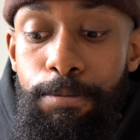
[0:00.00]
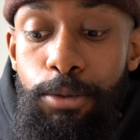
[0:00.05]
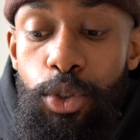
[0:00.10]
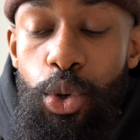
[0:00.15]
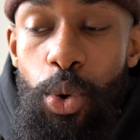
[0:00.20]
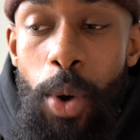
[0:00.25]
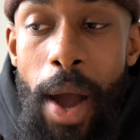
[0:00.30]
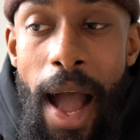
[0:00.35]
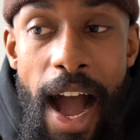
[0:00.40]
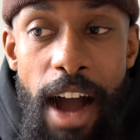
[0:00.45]

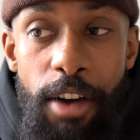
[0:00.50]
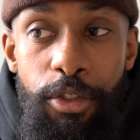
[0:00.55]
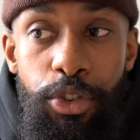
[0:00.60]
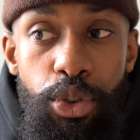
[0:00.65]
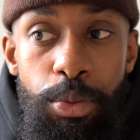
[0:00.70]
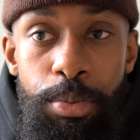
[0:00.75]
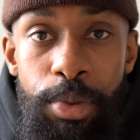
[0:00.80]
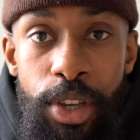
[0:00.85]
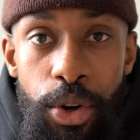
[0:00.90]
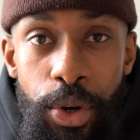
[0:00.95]
you have
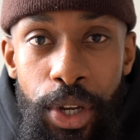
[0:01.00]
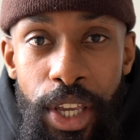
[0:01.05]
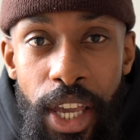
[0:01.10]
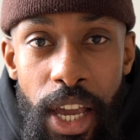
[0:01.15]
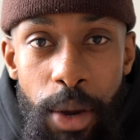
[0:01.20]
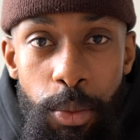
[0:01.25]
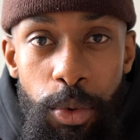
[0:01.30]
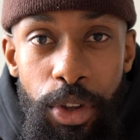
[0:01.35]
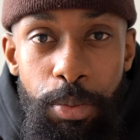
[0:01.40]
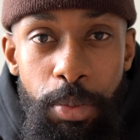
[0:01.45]
to be
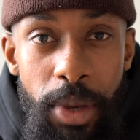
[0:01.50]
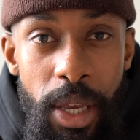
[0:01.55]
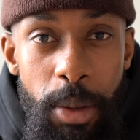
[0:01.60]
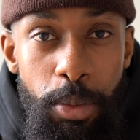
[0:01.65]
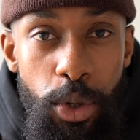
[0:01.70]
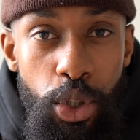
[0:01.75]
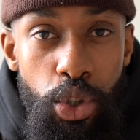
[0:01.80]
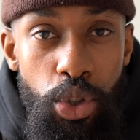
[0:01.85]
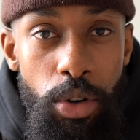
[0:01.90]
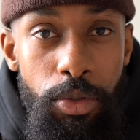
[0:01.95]
okay with
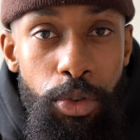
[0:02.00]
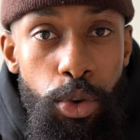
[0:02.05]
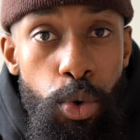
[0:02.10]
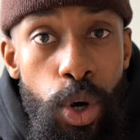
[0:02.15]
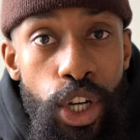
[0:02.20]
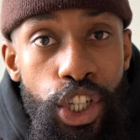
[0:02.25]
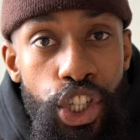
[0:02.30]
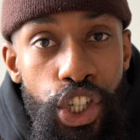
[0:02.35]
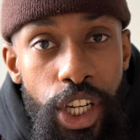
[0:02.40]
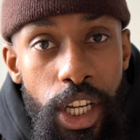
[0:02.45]
people sort of
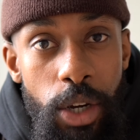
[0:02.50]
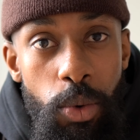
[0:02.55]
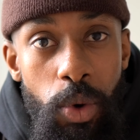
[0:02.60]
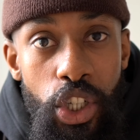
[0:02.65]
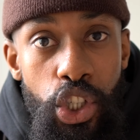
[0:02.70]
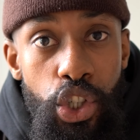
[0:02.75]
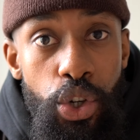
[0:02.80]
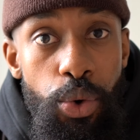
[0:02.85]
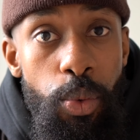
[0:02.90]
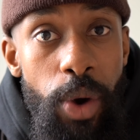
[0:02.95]
questioning
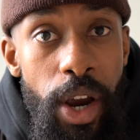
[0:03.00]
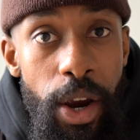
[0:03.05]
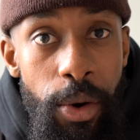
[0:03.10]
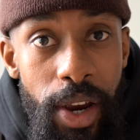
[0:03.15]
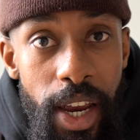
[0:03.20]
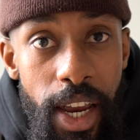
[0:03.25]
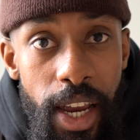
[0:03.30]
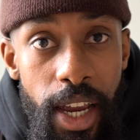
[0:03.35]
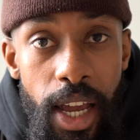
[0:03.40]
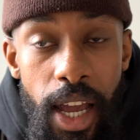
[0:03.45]
what you're
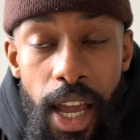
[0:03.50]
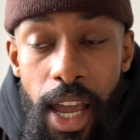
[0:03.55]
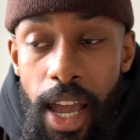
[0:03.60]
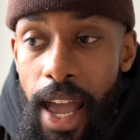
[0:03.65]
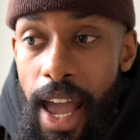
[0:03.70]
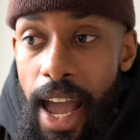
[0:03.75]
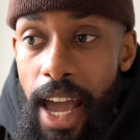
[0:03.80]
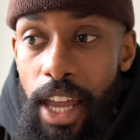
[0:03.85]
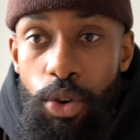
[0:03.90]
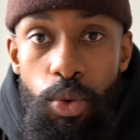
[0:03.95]
wearing
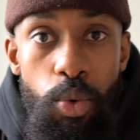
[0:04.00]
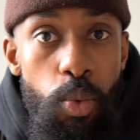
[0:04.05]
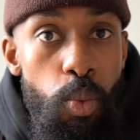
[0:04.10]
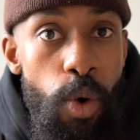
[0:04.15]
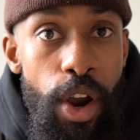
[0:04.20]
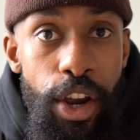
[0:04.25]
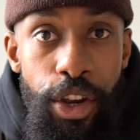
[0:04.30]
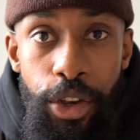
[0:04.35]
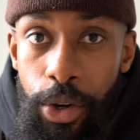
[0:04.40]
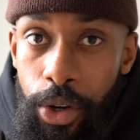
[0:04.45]
and
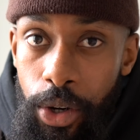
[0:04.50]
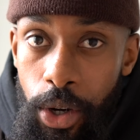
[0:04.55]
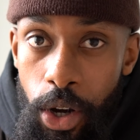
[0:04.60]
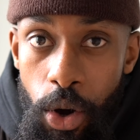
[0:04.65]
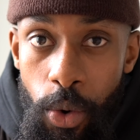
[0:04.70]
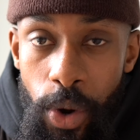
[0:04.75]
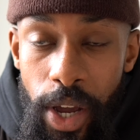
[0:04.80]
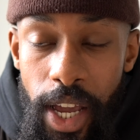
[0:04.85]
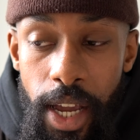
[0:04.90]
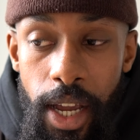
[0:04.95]
where you're
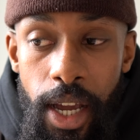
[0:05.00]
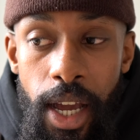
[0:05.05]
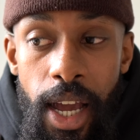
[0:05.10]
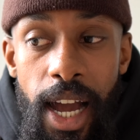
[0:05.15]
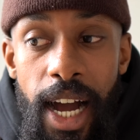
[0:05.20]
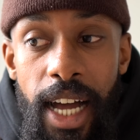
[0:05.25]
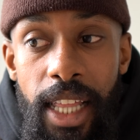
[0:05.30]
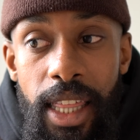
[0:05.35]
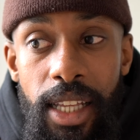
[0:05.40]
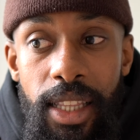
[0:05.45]
going.
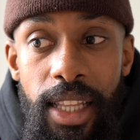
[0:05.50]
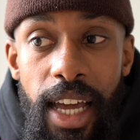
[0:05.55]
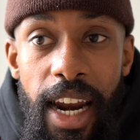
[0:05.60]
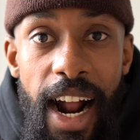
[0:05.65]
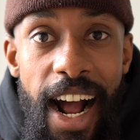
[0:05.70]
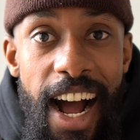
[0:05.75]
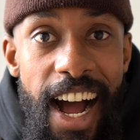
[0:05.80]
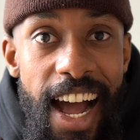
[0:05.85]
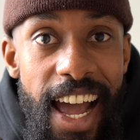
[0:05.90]
I think that I